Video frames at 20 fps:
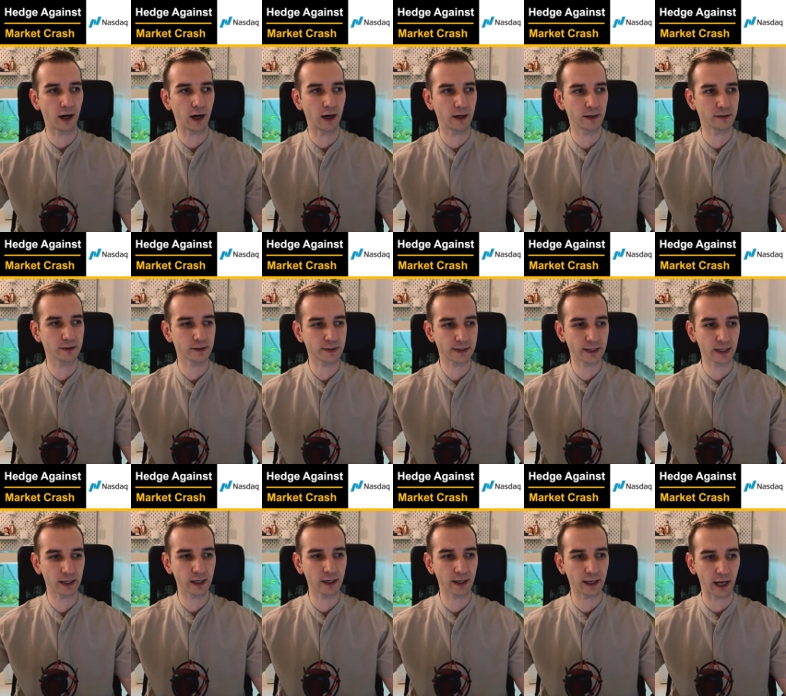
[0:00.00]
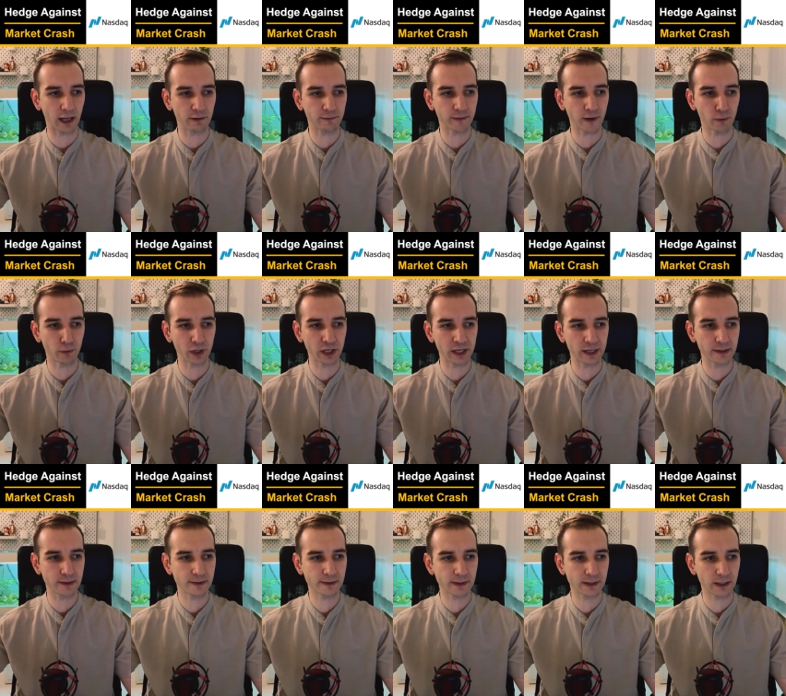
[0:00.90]
on Seeking Alpha, we
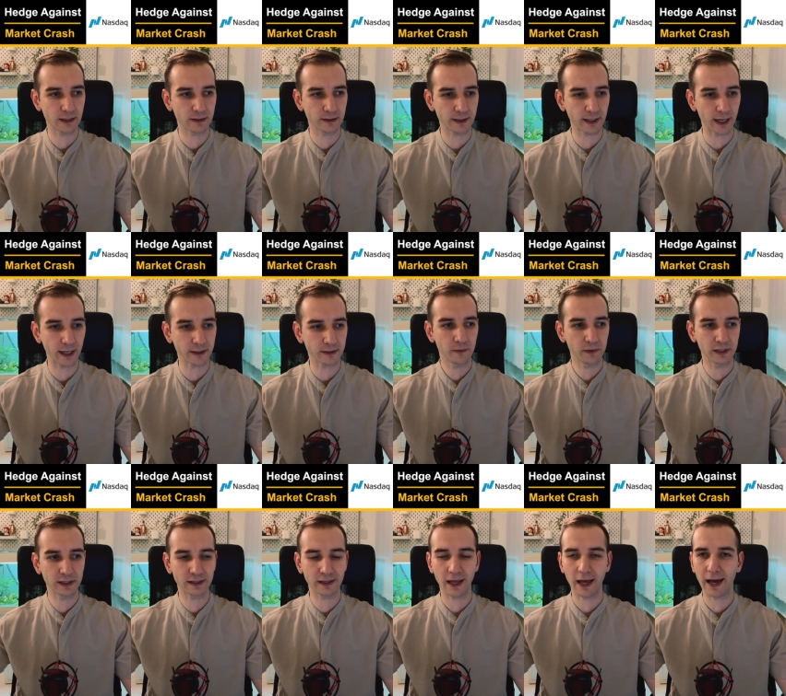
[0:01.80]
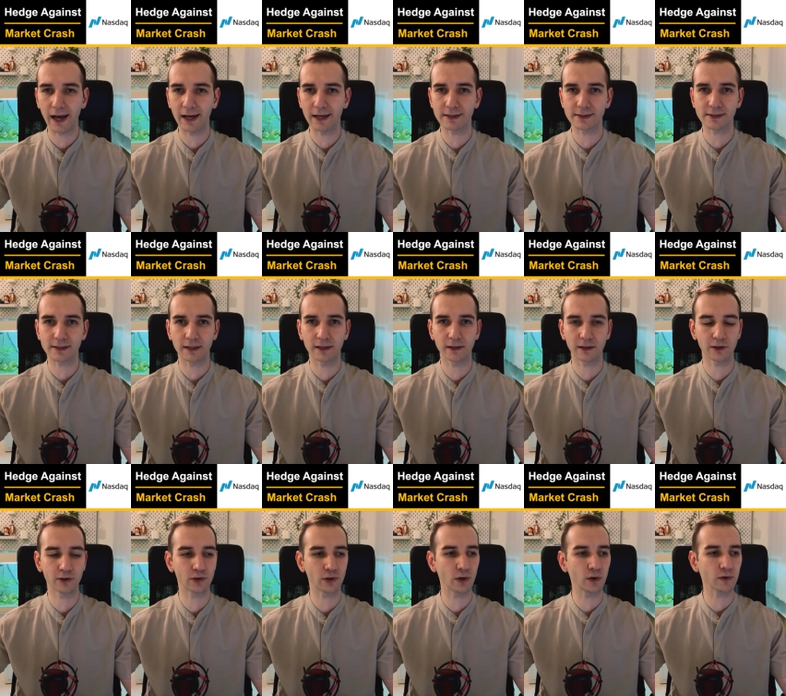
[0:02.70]
can see that it has a
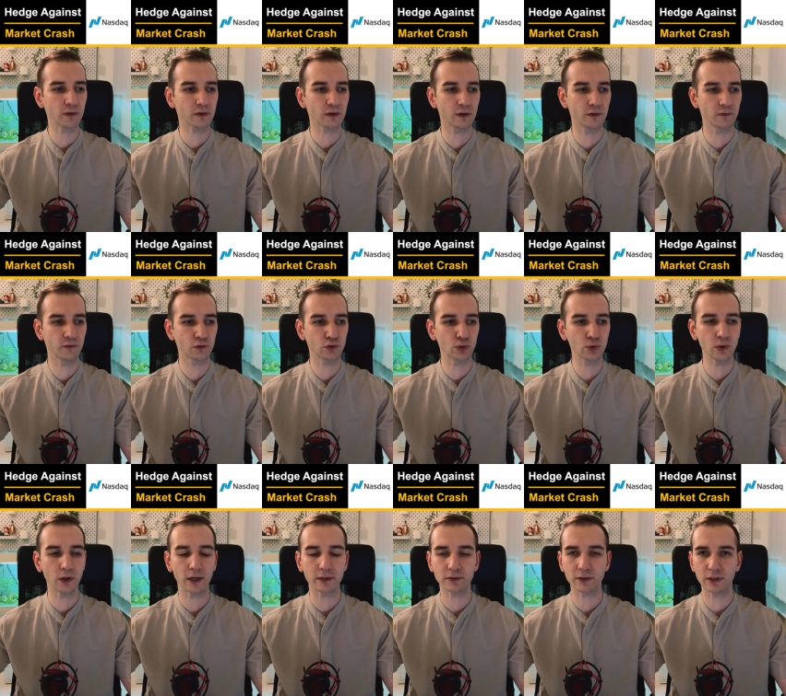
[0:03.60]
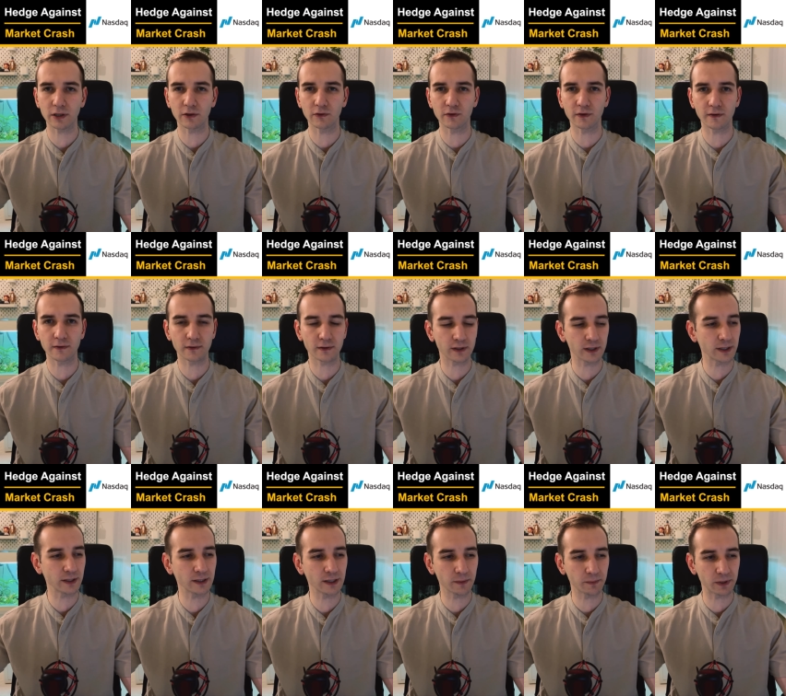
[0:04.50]
growth of
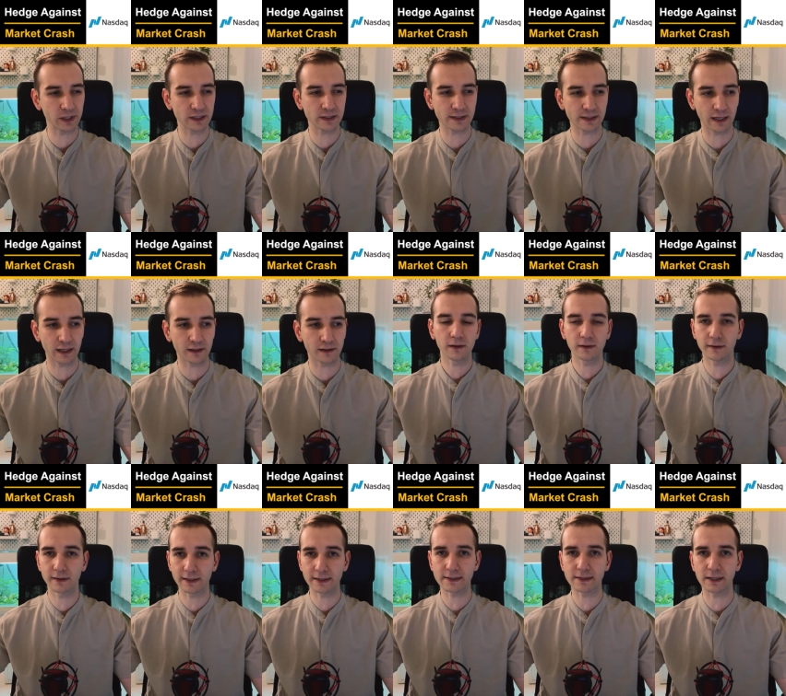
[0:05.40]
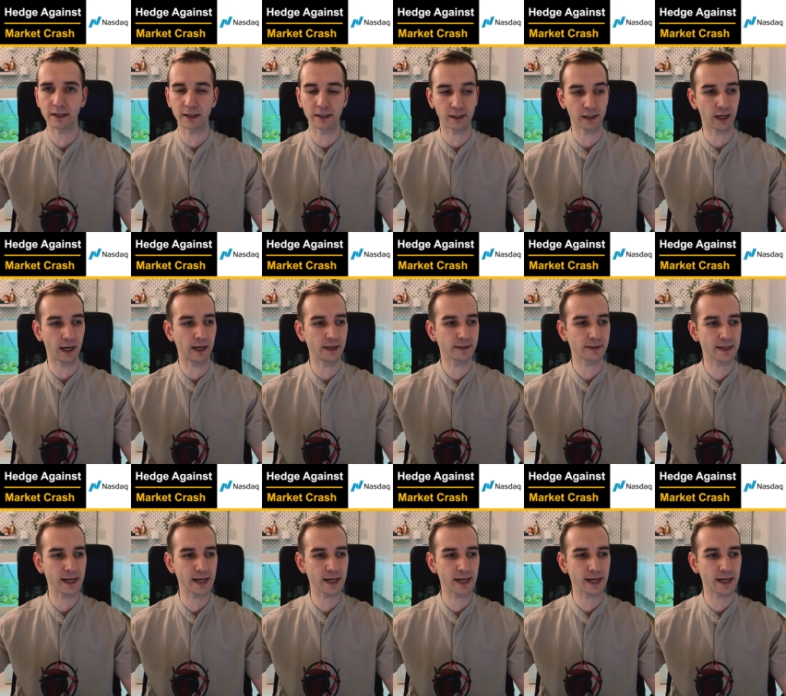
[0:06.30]
230% this year, guys.